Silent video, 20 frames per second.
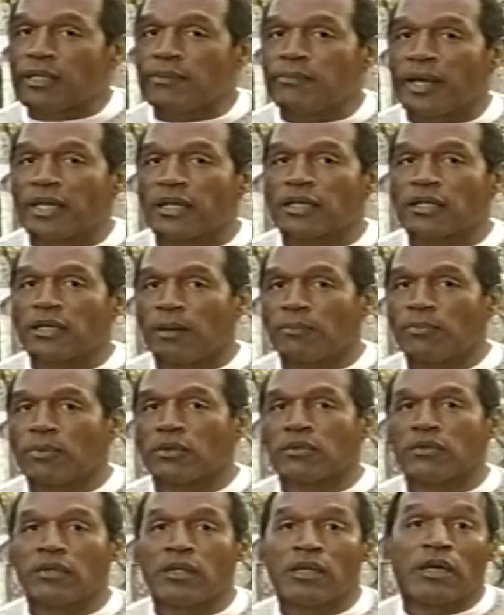think he made a
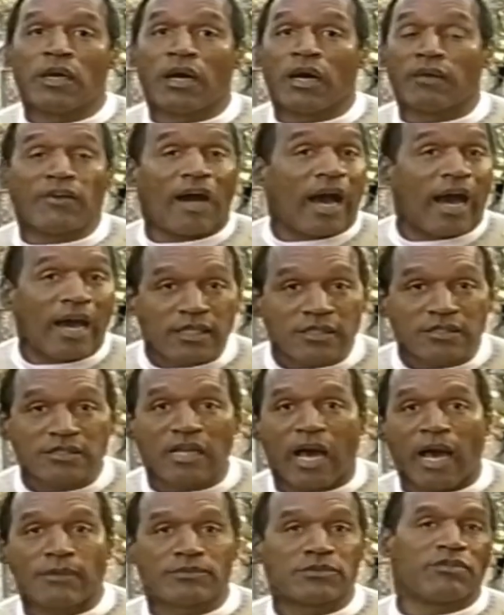couple of
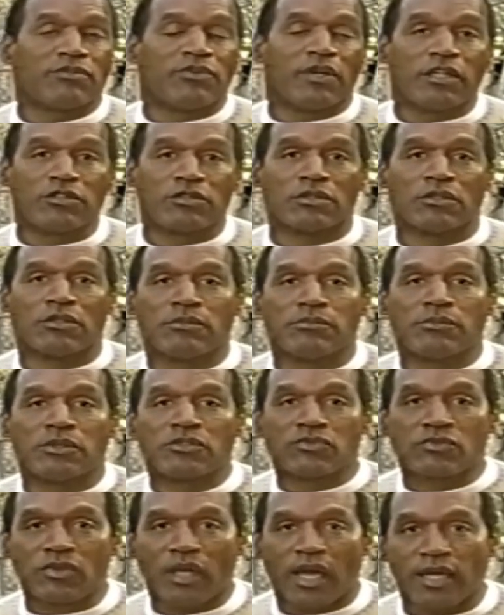honest observational
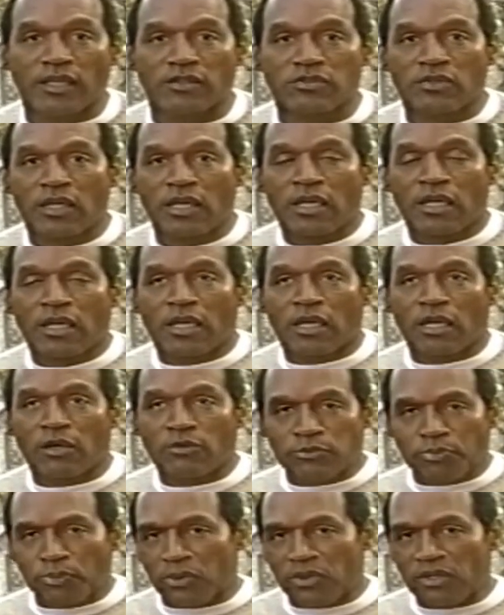mistakes. He
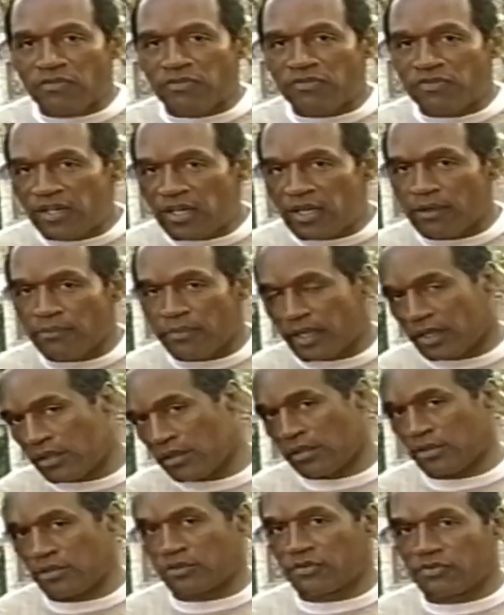was pretty vehement
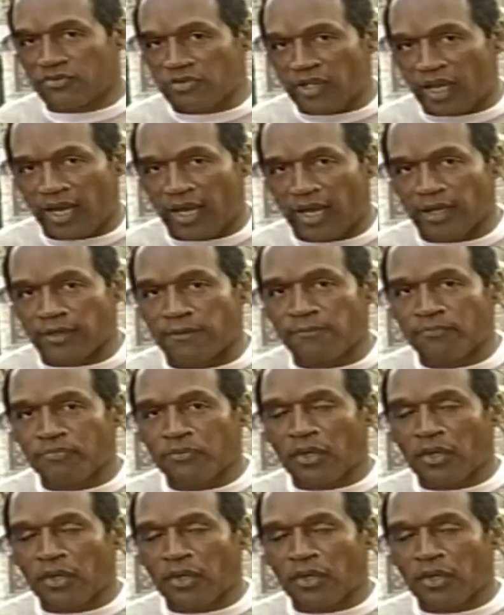on the stand